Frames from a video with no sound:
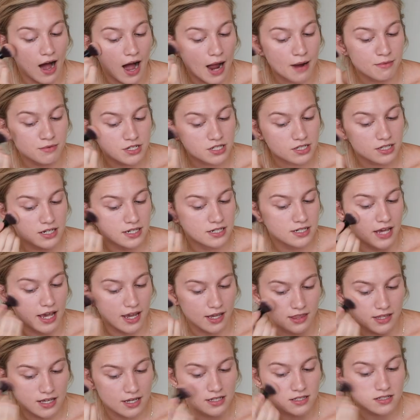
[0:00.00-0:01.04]
I'm just gonna
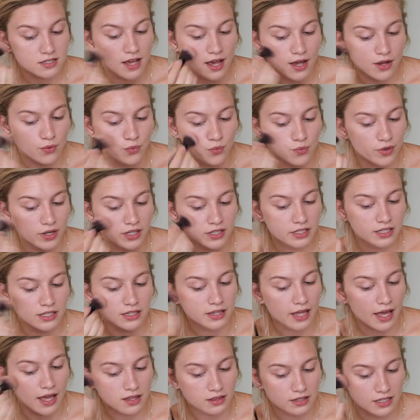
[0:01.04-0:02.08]
take this and really
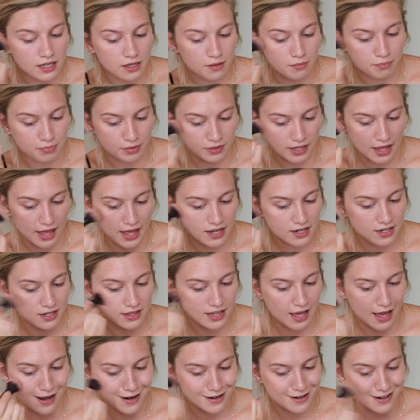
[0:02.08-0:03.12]
lightly
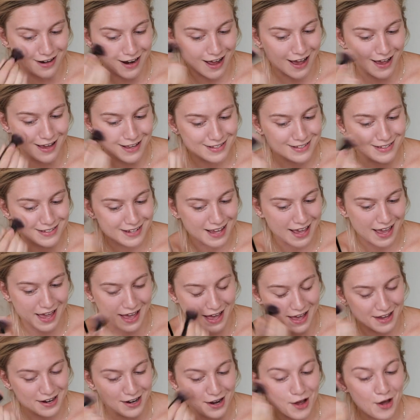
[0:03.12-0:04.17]
blend that nice
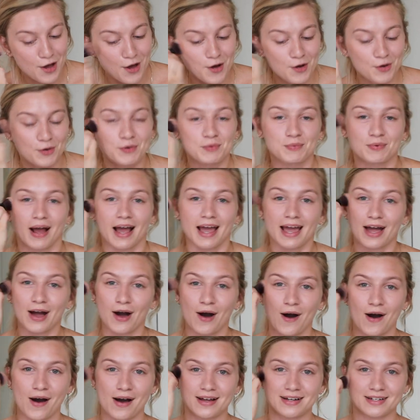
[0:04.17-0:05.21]
tan right
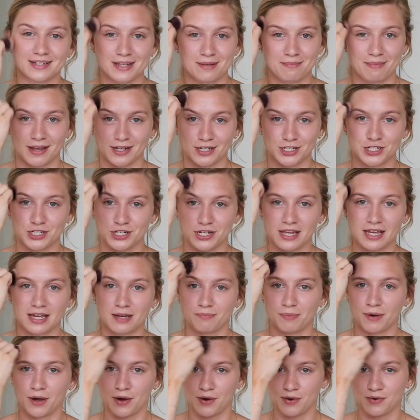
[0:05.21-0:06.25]
onto my
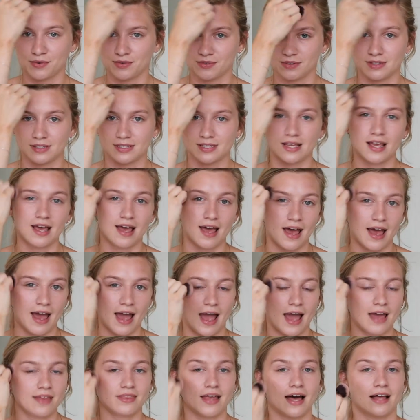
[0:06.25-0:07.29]
cheekbones
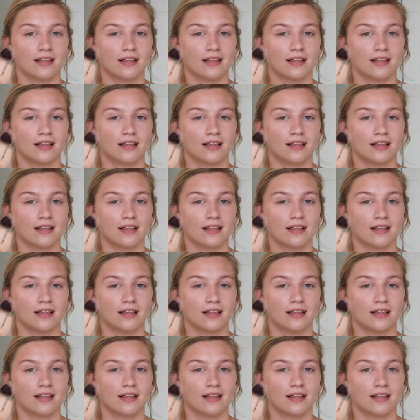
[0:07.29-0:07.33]
and